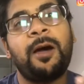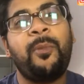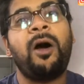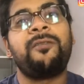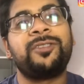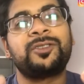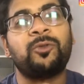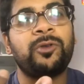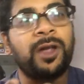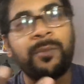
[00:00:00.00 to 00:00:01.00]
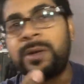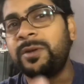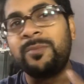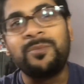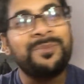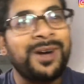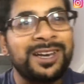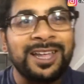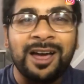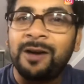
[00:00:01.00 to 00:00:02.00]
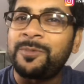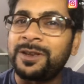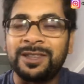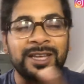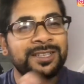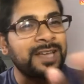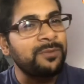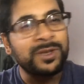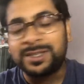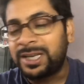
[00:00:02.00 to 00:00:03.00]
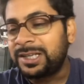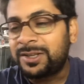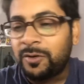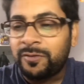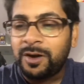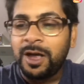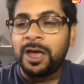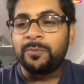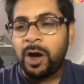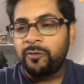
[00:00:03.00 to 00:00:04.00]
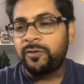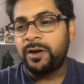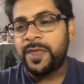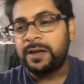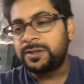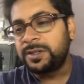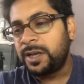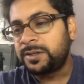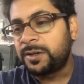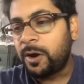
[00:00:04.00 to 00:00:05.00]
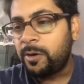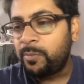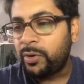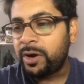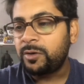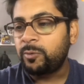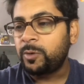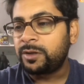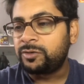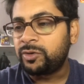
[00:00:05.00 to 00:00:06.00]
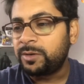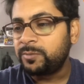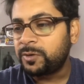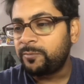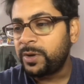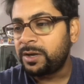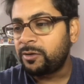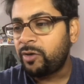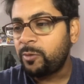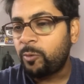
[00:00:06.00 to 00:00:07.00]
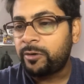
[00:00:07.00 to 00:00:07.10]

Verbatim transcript: a part of the story, I maybe muddle it up and the excitement takes over. But over a thousand years ago, a boy with dreams of being a great